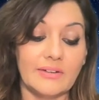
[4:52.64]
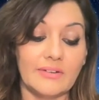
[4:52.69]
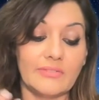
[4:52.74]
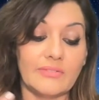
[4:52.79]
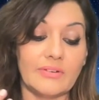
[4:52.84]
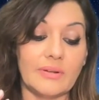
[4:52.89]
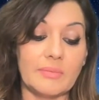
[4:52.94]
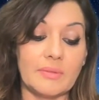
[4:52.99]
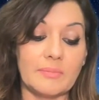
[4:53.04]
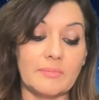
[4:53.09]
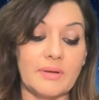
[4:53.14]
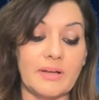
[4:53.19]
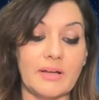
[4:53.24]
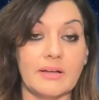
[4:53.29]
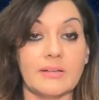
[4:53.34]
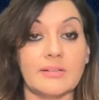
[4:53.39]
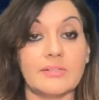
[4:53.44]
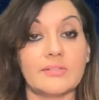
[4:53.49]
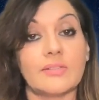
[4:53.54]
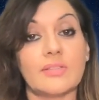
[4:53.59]
from the
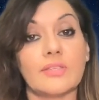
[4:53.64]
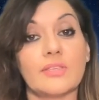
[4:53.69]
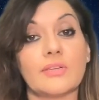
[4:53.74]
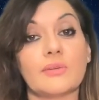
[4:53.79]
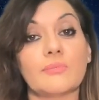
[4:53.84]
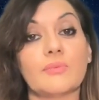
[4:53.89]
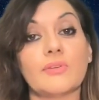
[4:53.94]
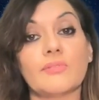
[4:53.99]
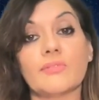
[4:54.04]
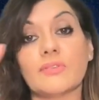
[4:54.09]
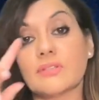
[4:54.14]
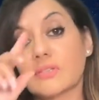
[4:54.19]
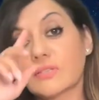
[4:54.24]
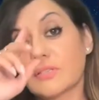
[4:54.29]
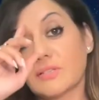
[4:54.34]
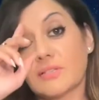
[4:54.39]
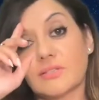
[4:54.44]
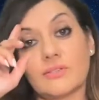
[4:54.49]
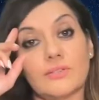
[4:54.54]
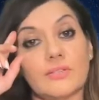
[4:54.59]
past so that you can move into
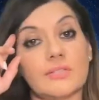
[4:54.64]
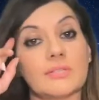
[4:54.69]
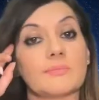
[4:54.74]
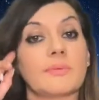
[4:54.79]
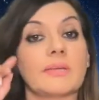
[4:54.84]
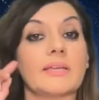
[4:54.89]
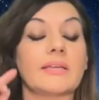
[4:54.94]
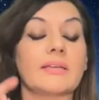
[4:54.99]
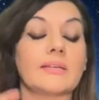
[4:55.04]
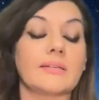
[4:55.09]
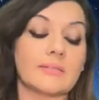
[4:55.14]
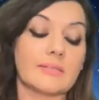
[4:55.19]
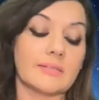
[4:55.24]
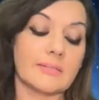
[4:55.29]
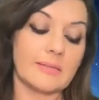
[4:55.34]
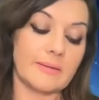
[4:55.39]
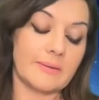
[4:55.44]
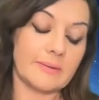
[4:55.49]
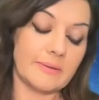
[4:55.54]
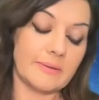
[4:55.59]
this new space?